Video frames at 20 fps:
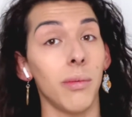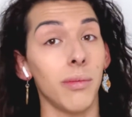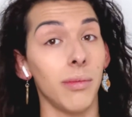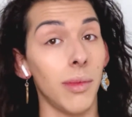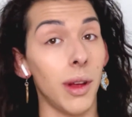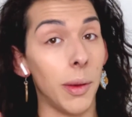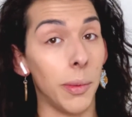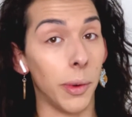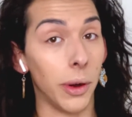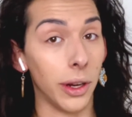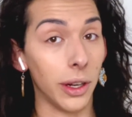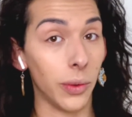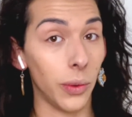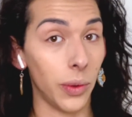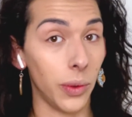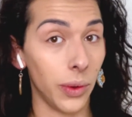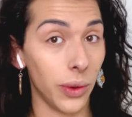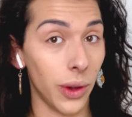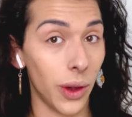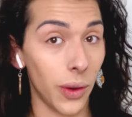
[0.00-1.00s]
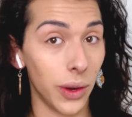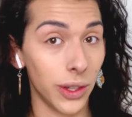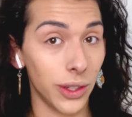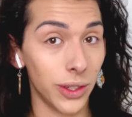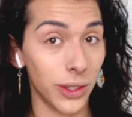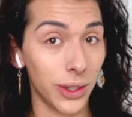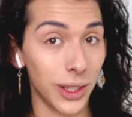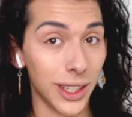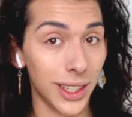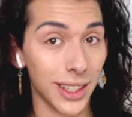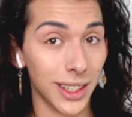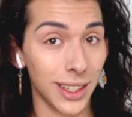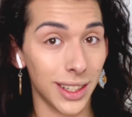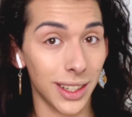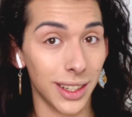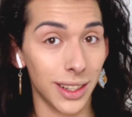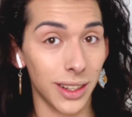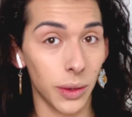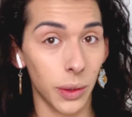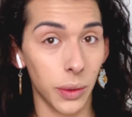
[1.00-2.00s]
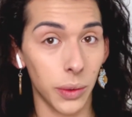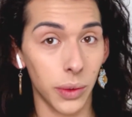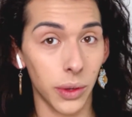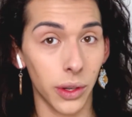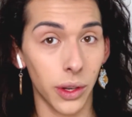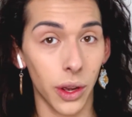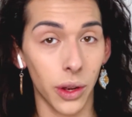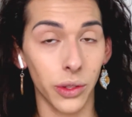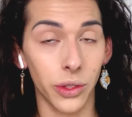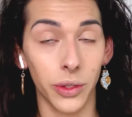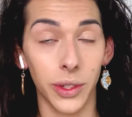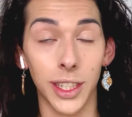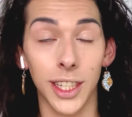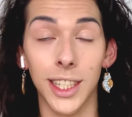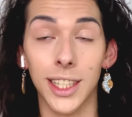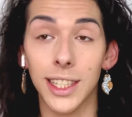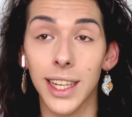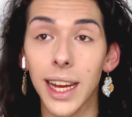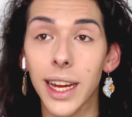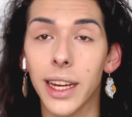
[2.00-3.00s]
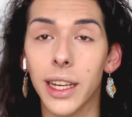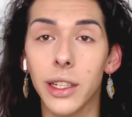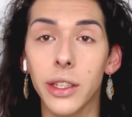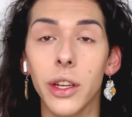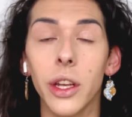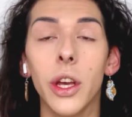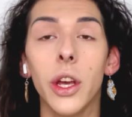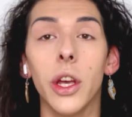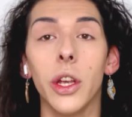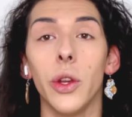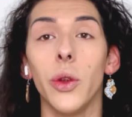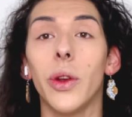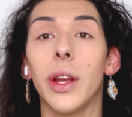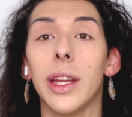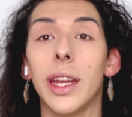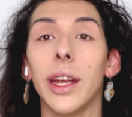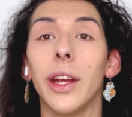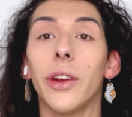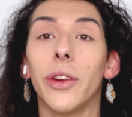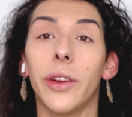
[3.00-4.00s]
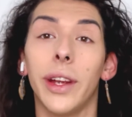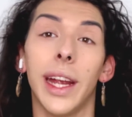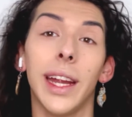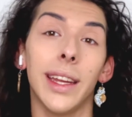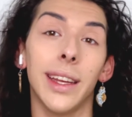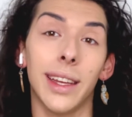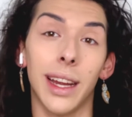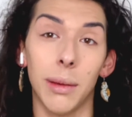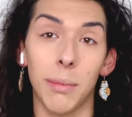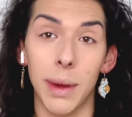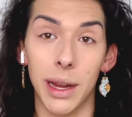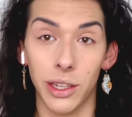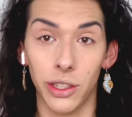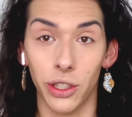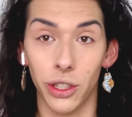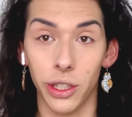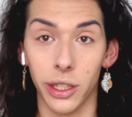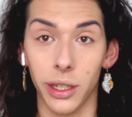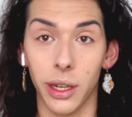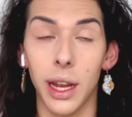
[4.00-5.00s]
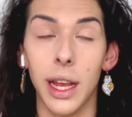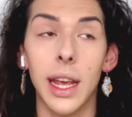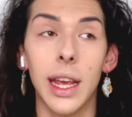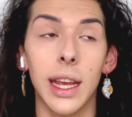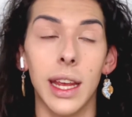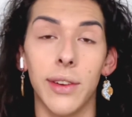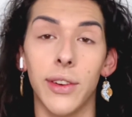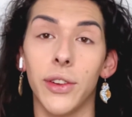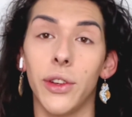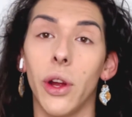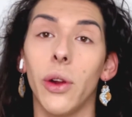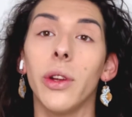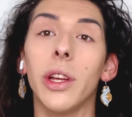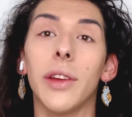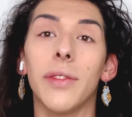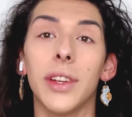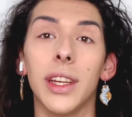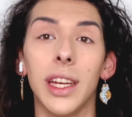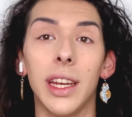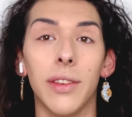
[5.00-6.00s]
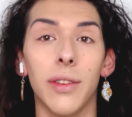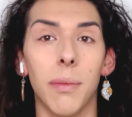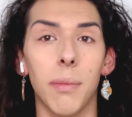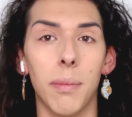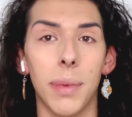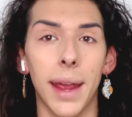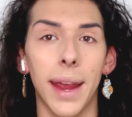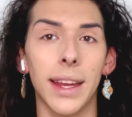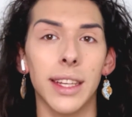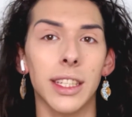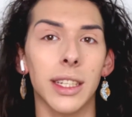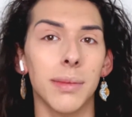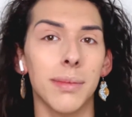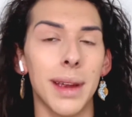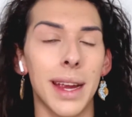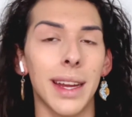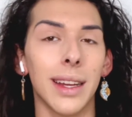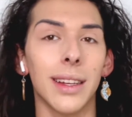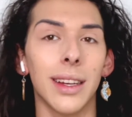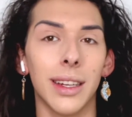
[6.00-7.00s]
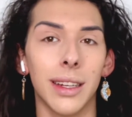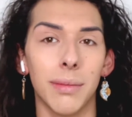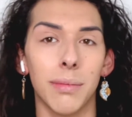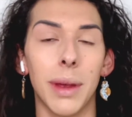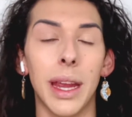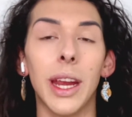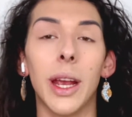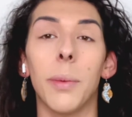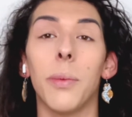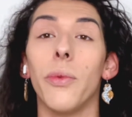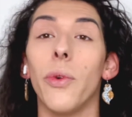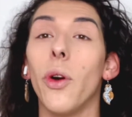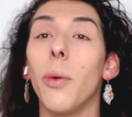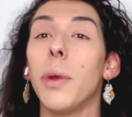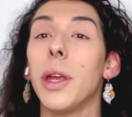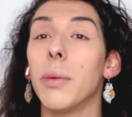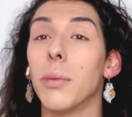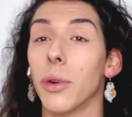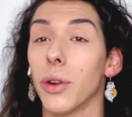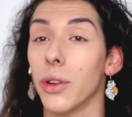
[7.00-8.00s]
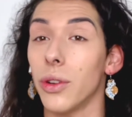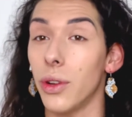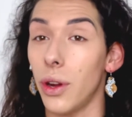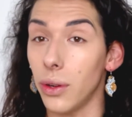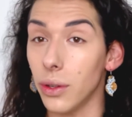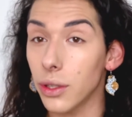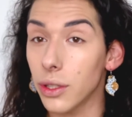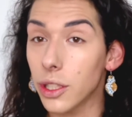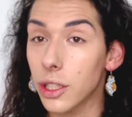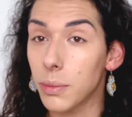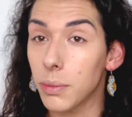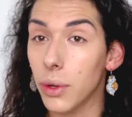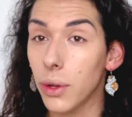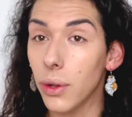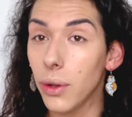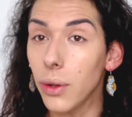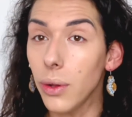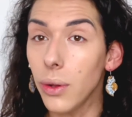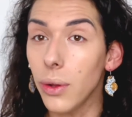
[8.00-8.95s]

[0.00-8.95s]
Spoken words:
I probably will go into it. We'll go to in a second. You can then create a dimension. If you don't have an even base, the makeup will be more noticeable.